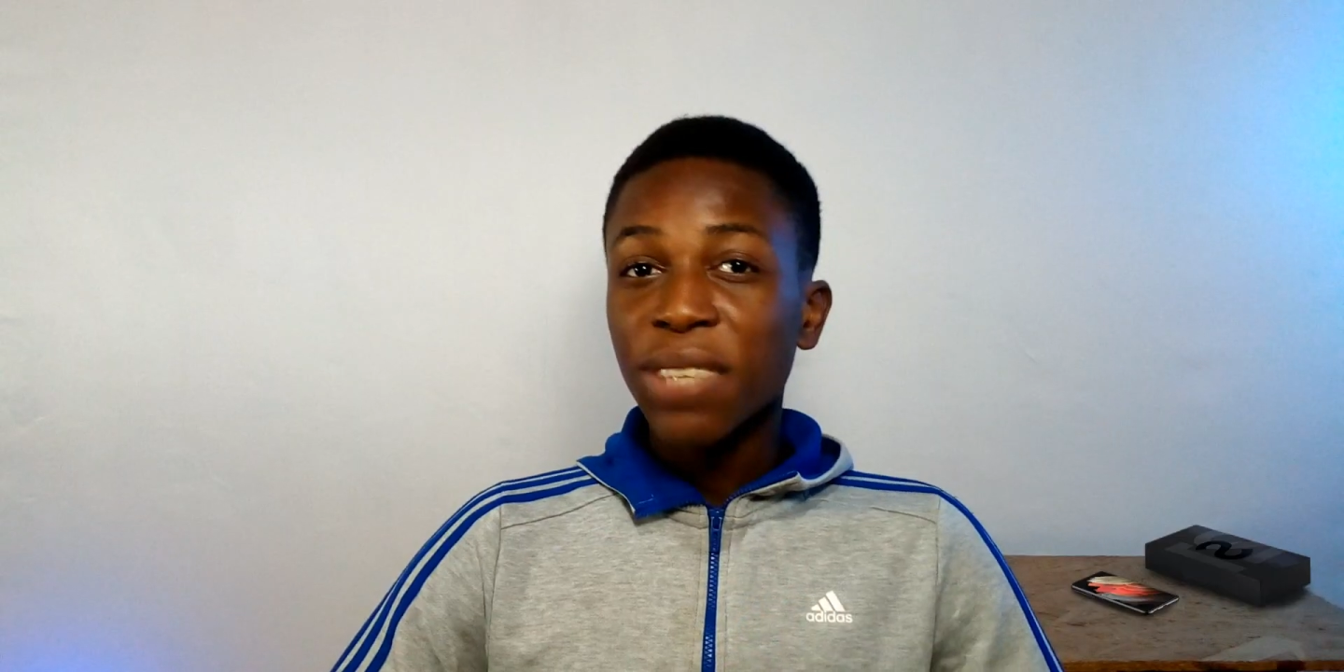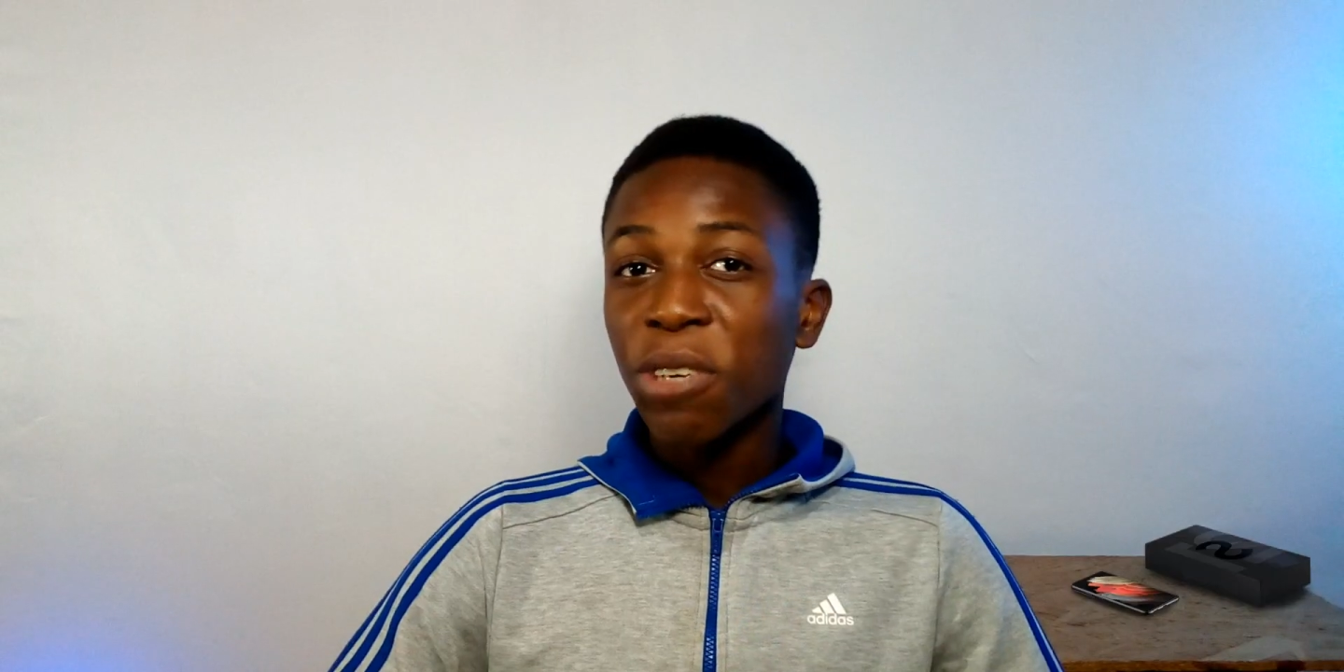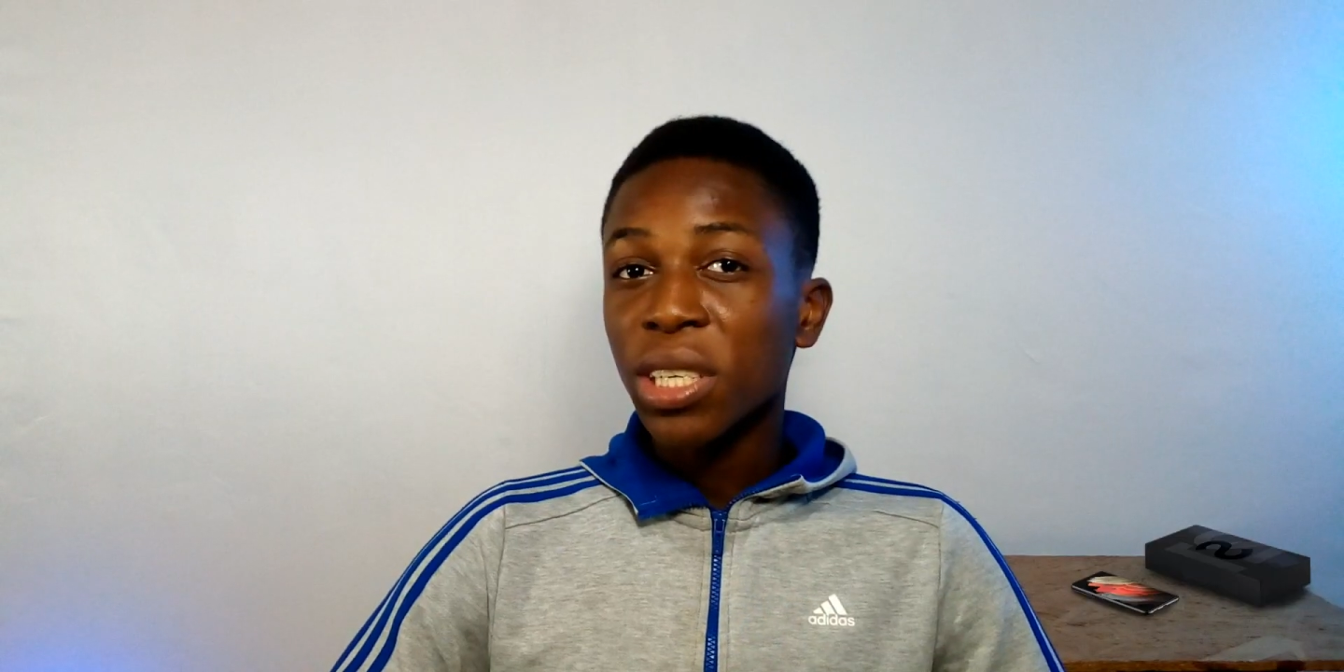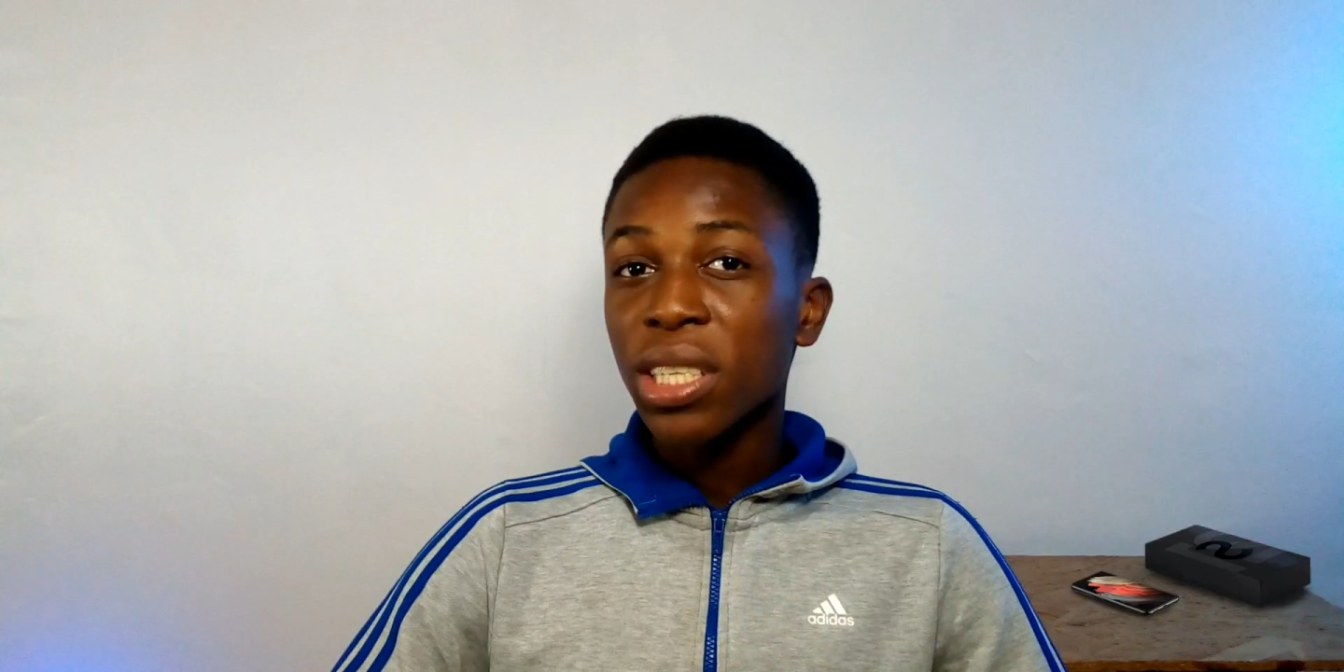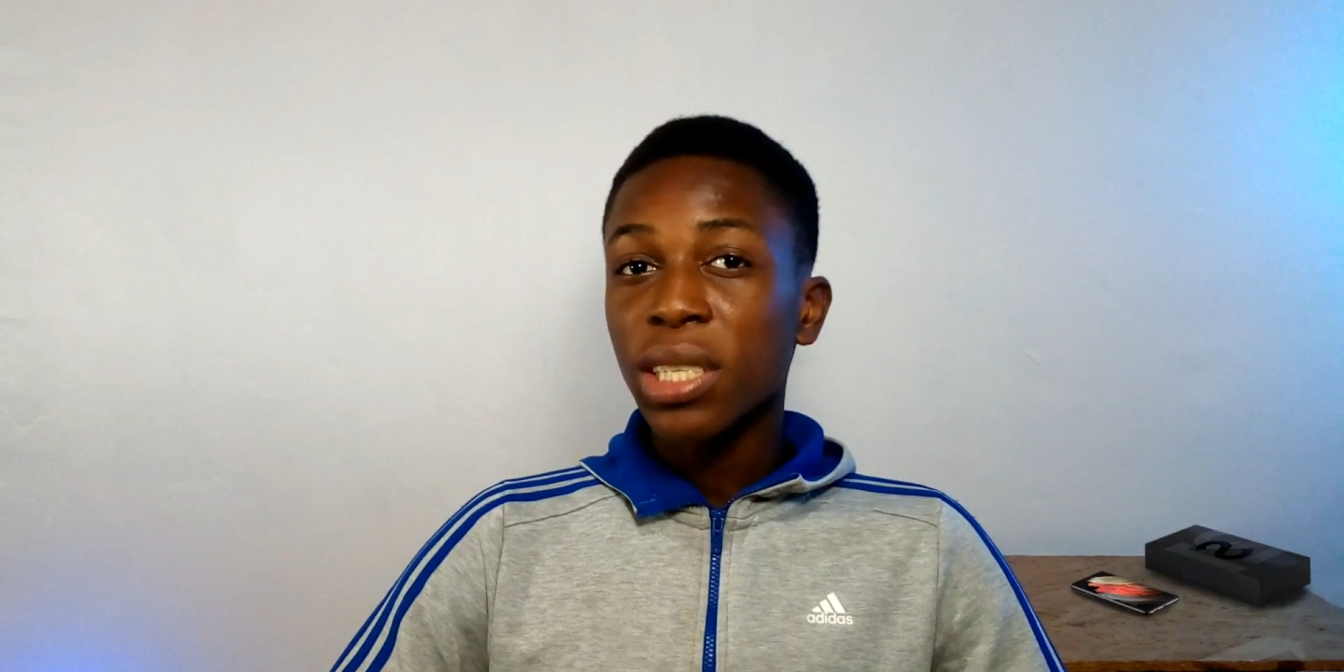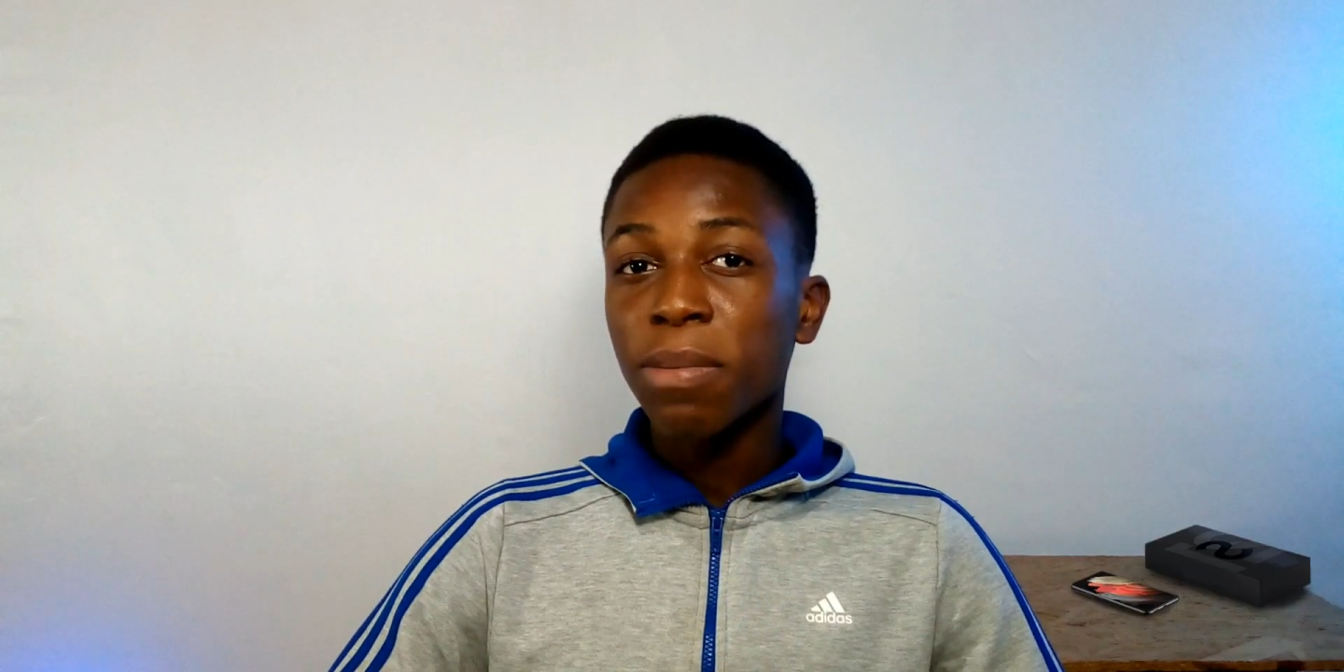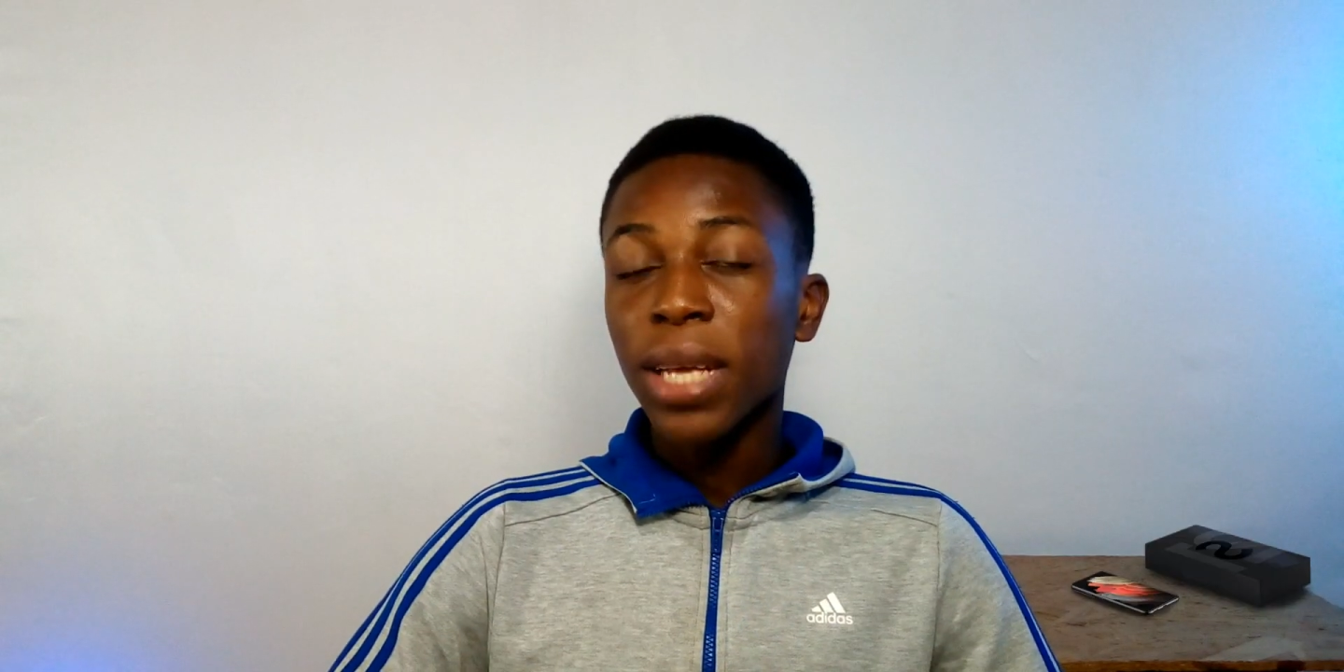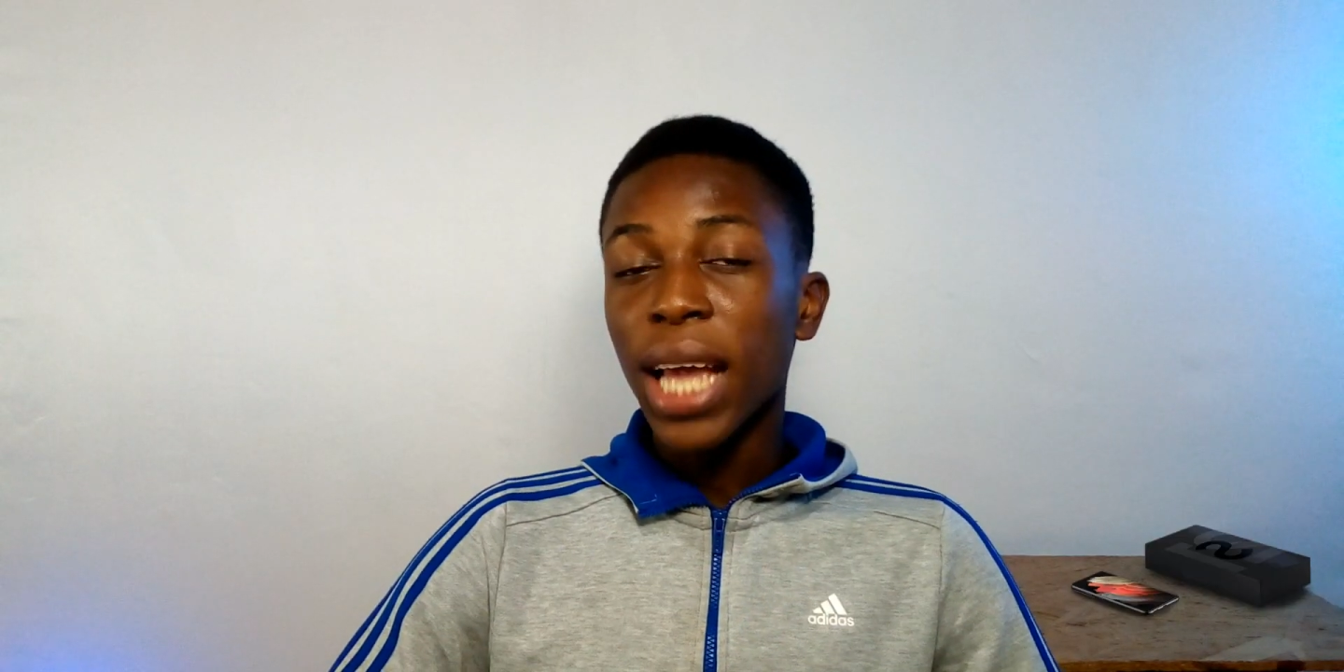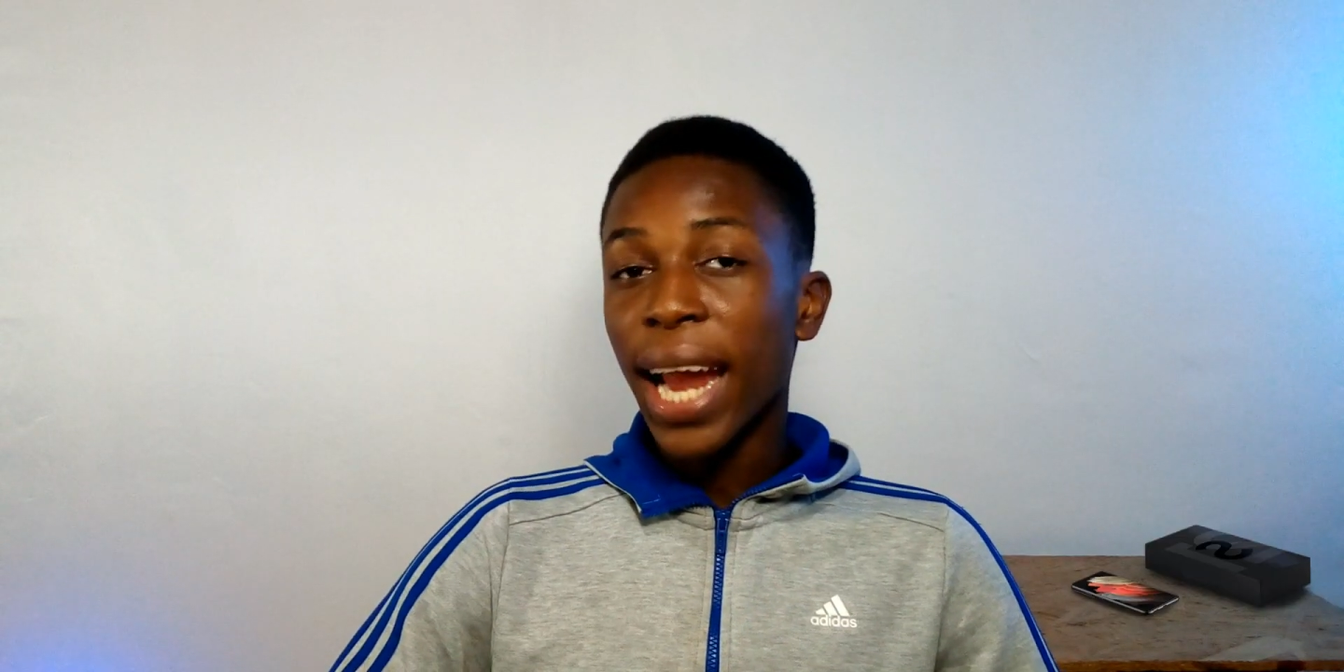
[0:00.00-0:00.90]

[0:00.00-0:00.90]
for the display,